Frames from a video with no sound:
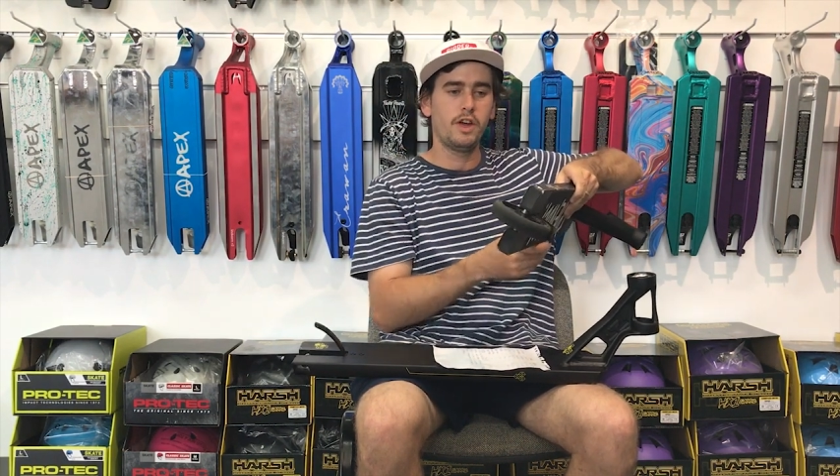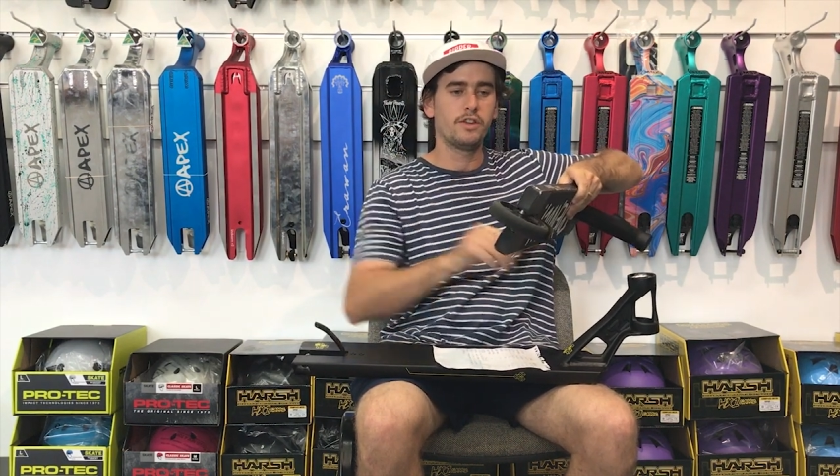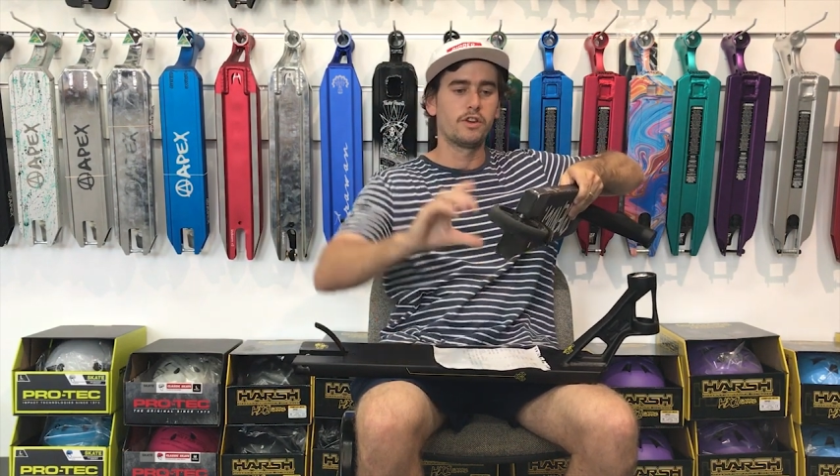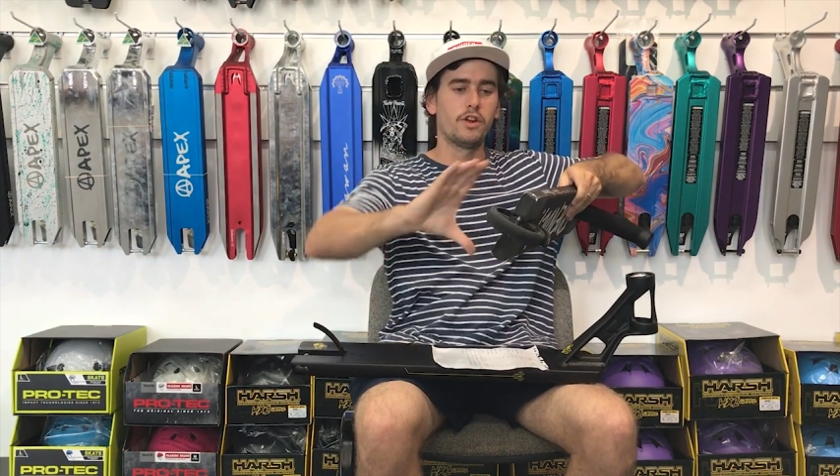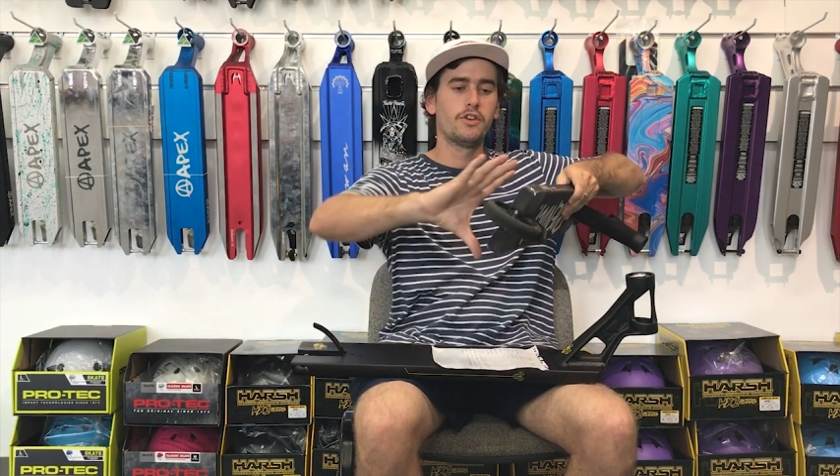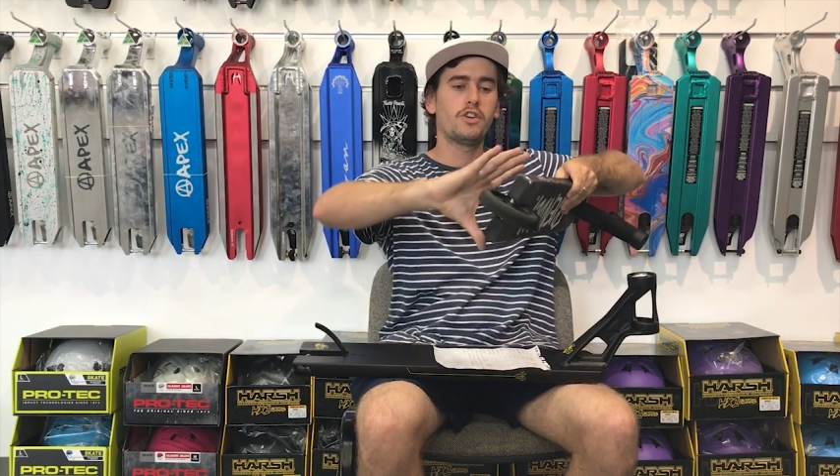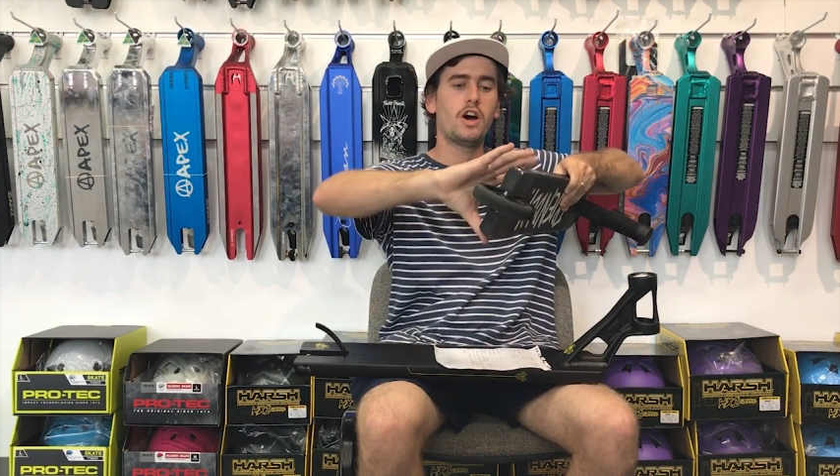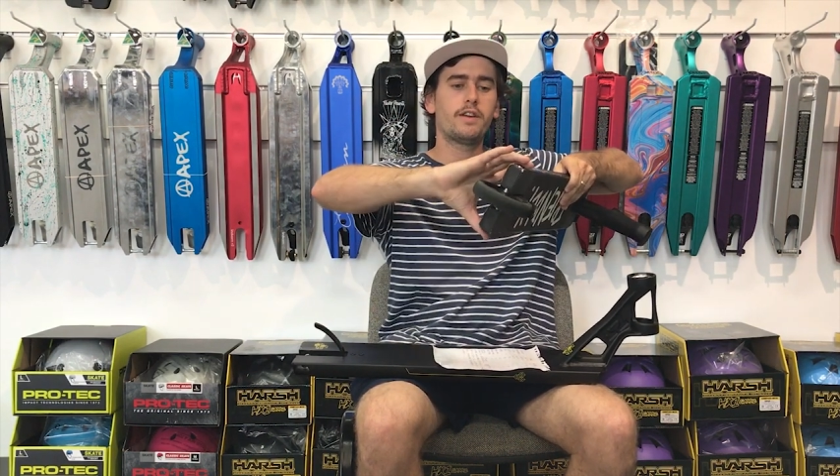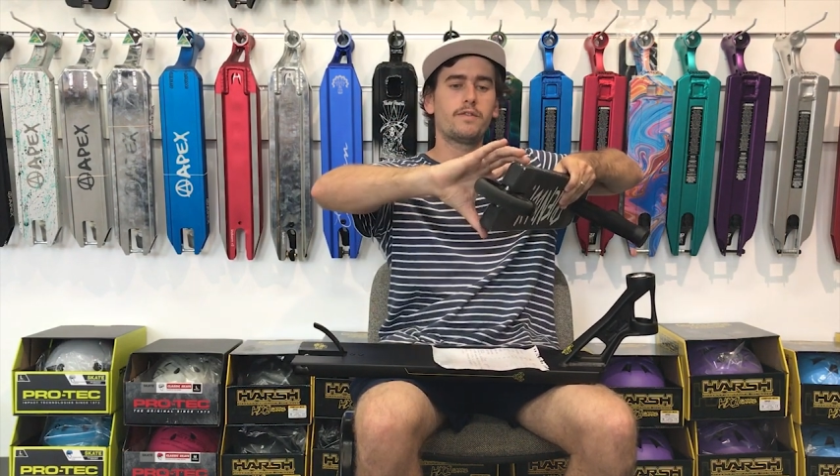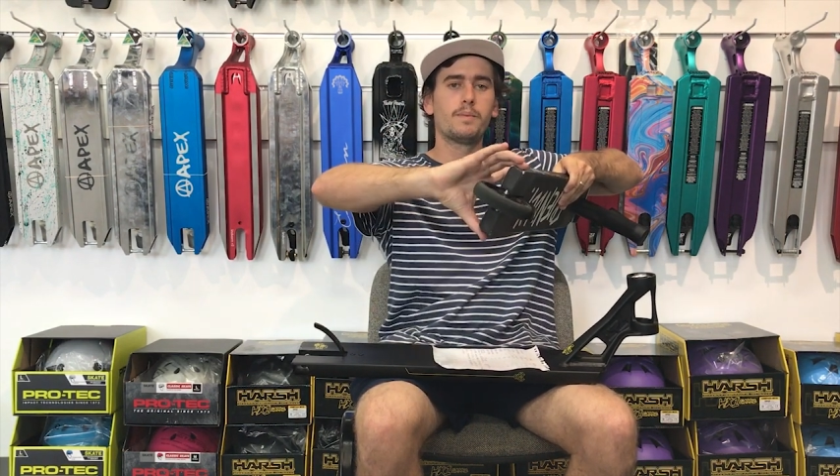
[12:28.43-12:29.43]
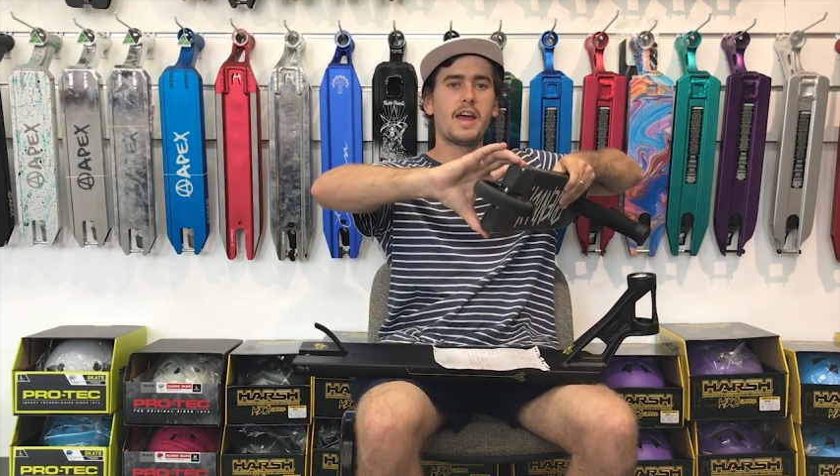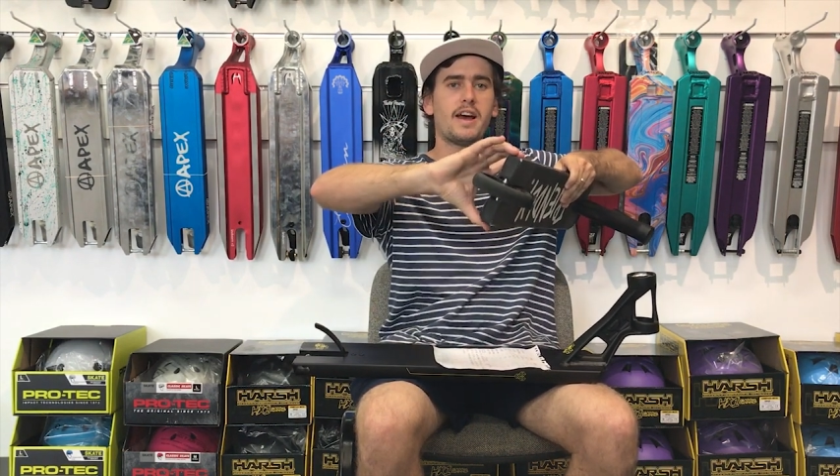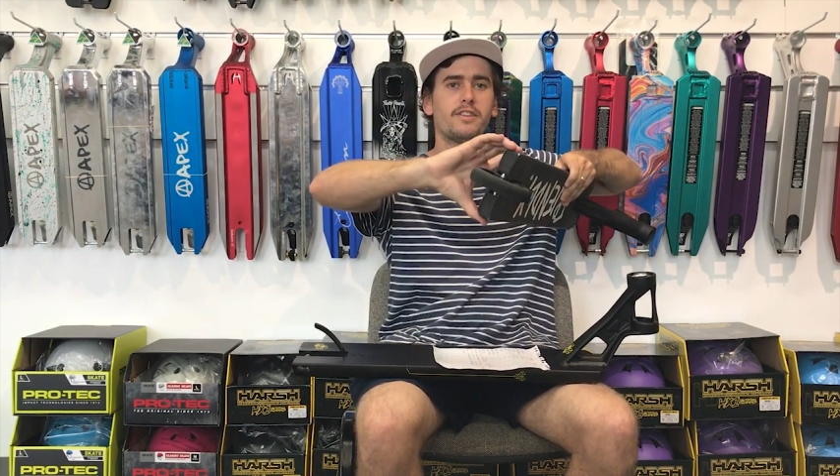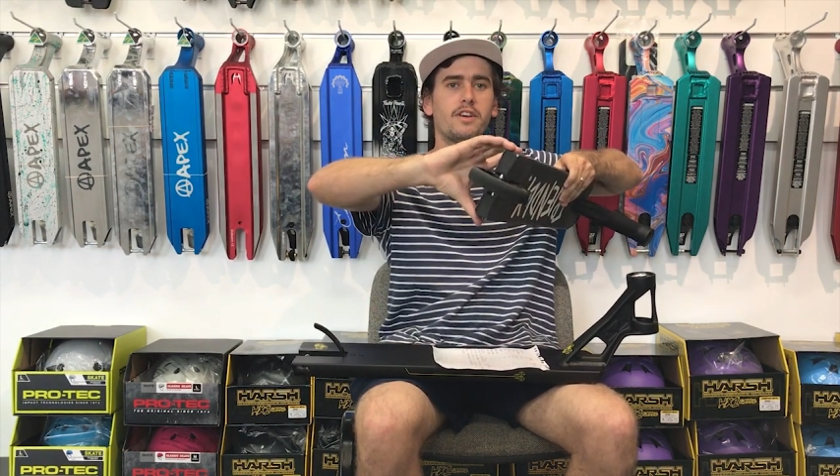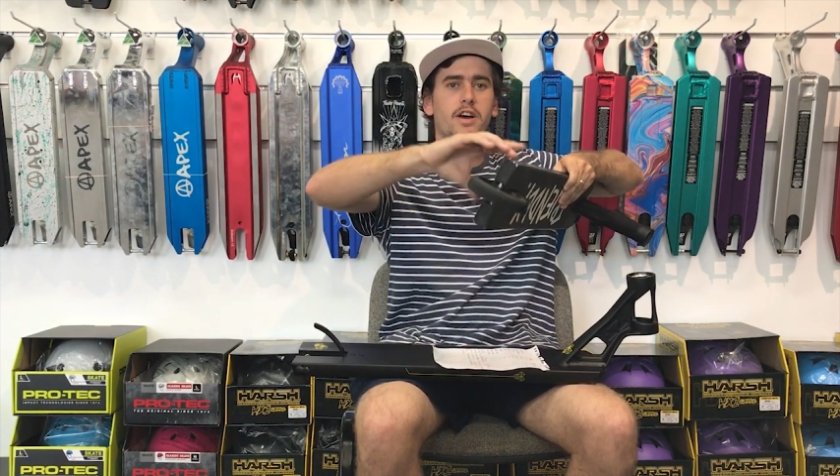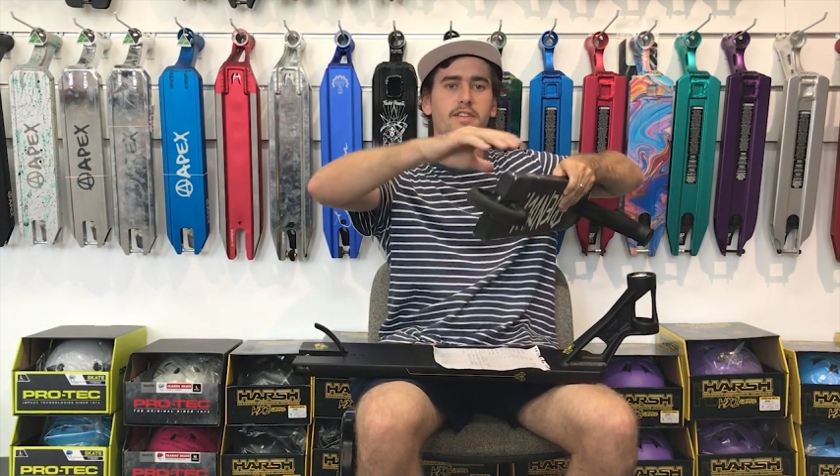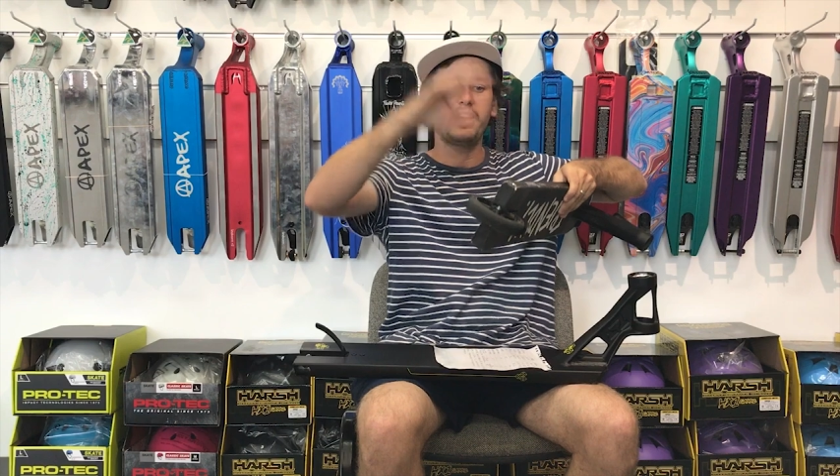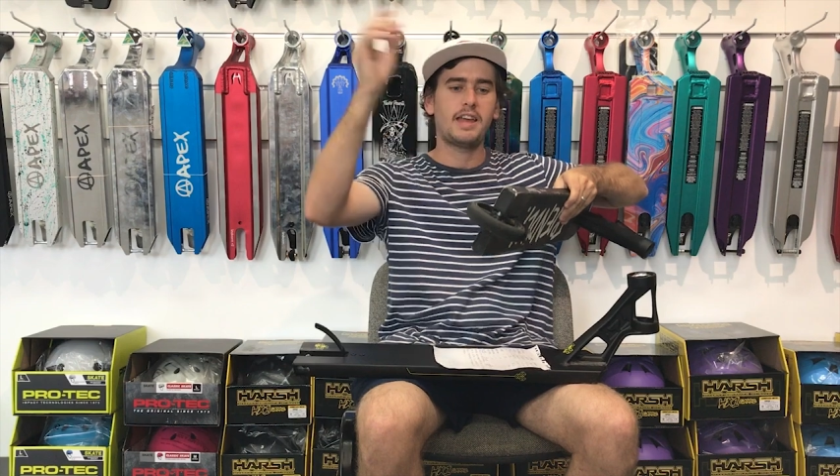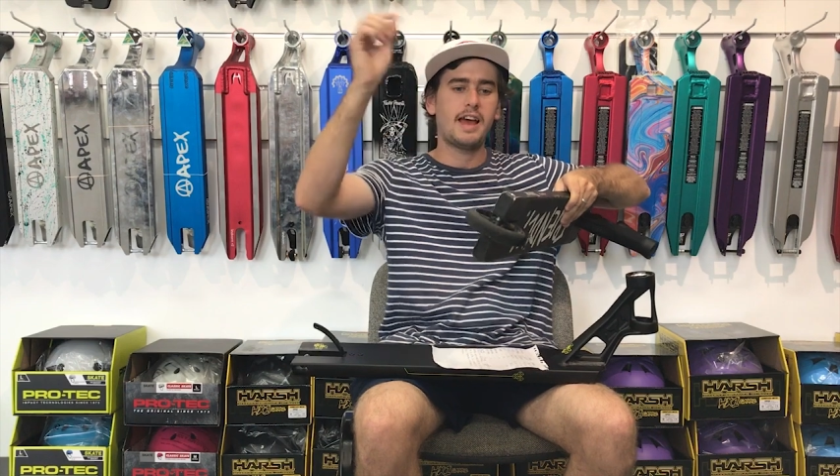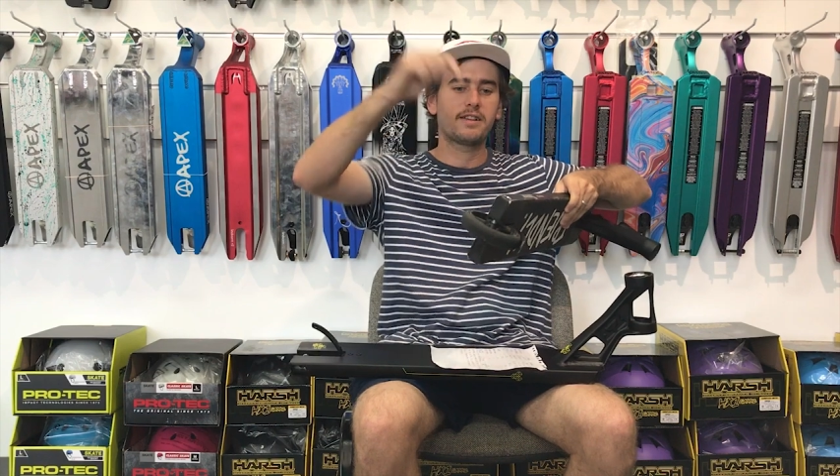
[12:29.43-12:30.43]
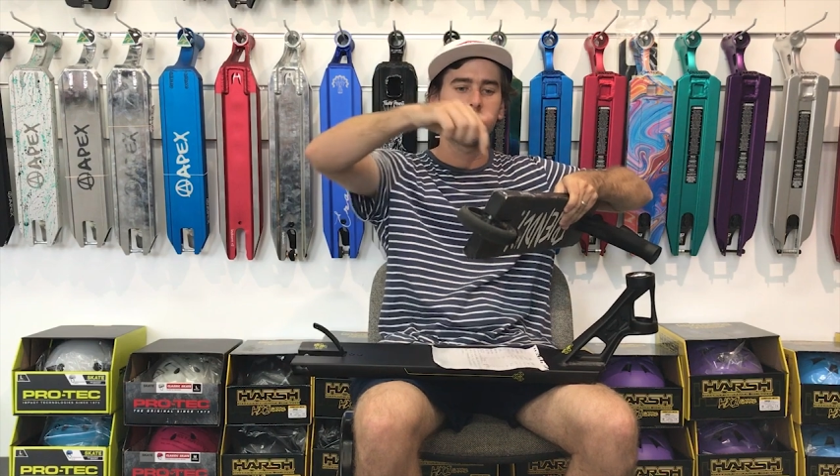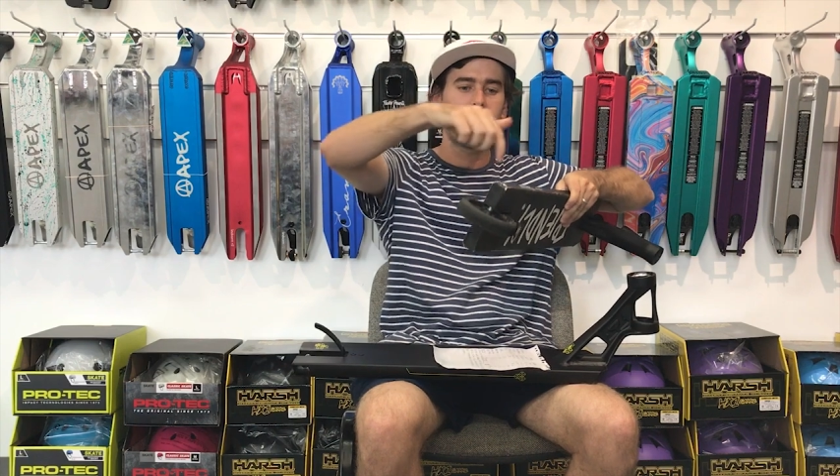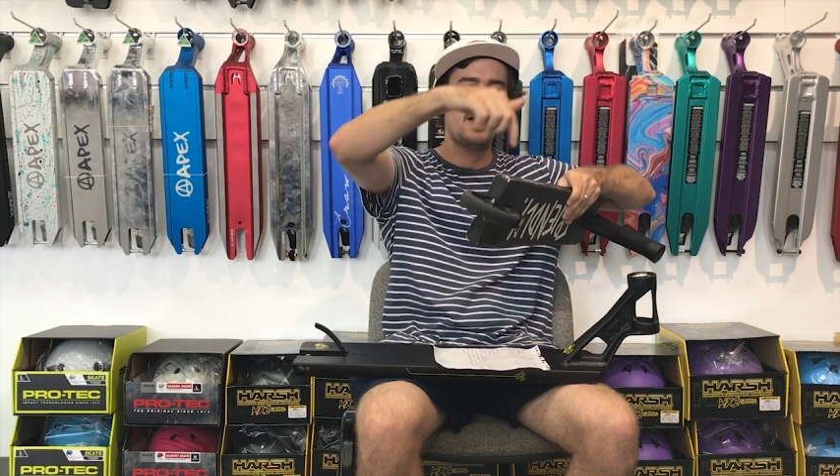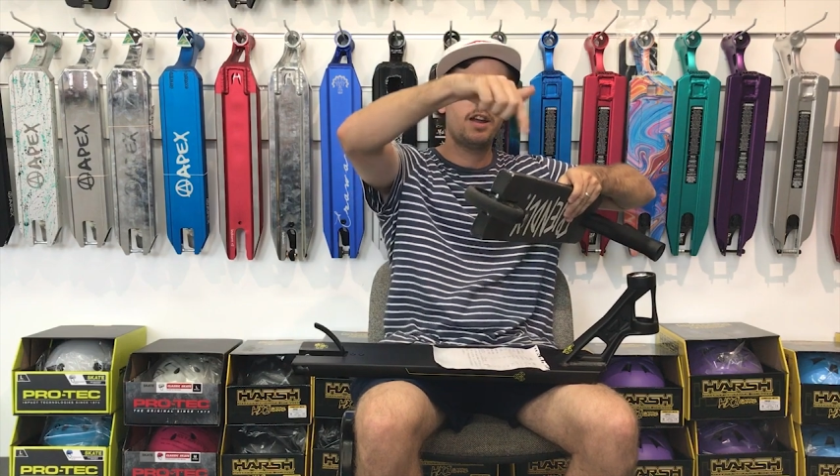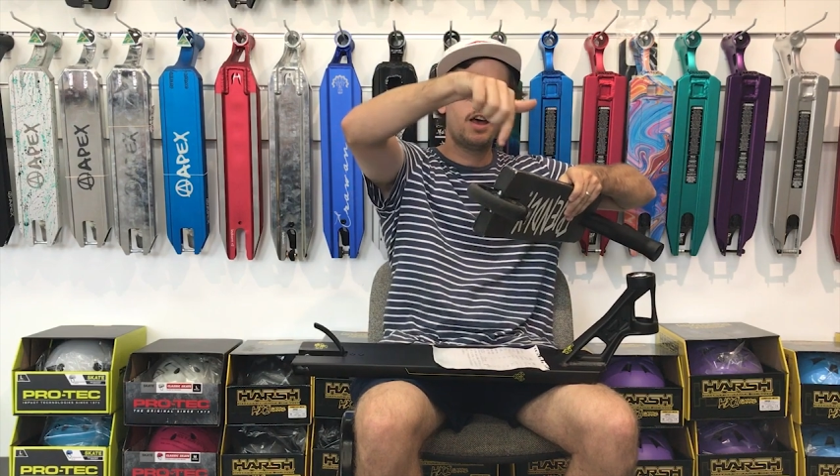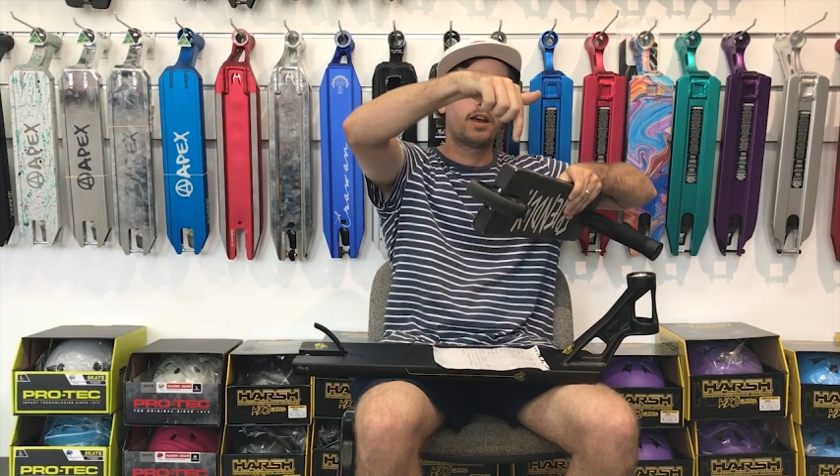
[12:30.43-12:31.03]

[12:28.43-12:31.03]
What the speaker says: So you don't tighten it from the outside, take your axle out,